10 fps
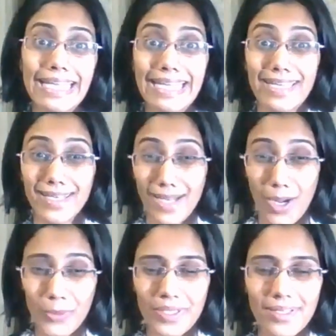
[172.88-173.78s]
day in and
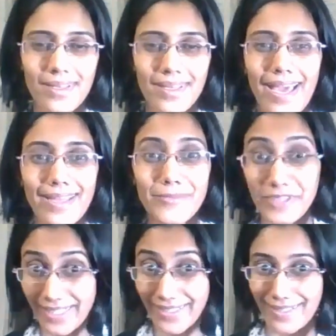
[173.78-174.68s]
out and
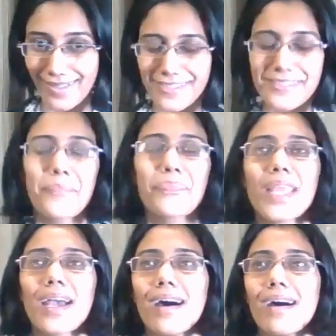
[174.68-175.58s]
protecting us.
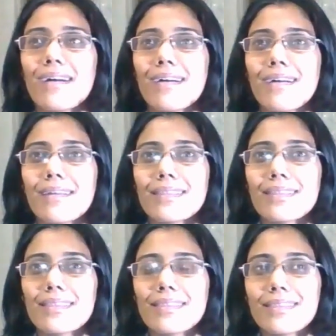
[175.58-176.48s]
Uh,
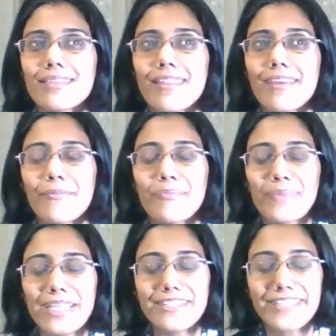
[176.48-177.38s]
There have
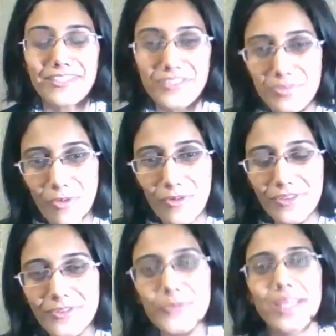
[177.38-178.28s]
been
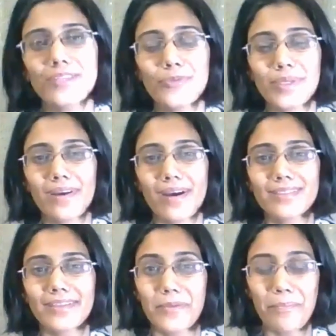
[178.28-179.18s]
testimonials where
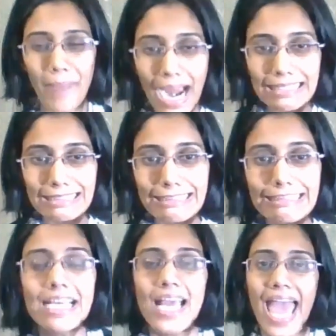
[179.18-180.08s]
Subedas are
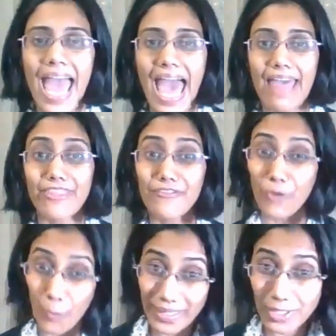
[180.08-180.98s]
impacted and they've
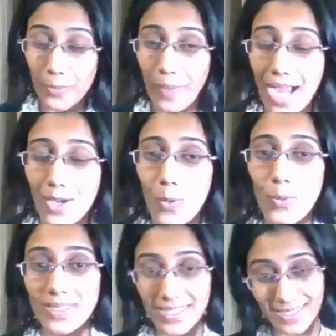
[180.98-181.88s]
quit tobacco
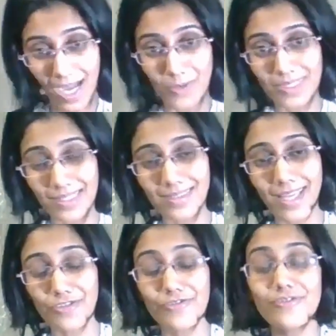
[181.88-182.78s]
with these counseling
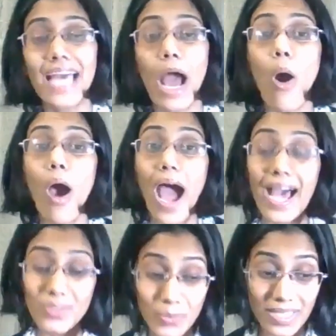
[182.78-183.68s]
sessions,
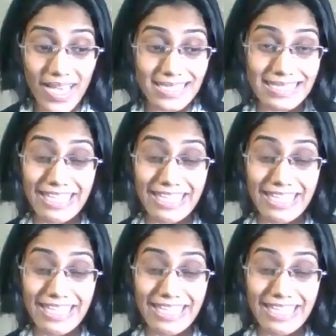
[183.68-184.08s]
as well as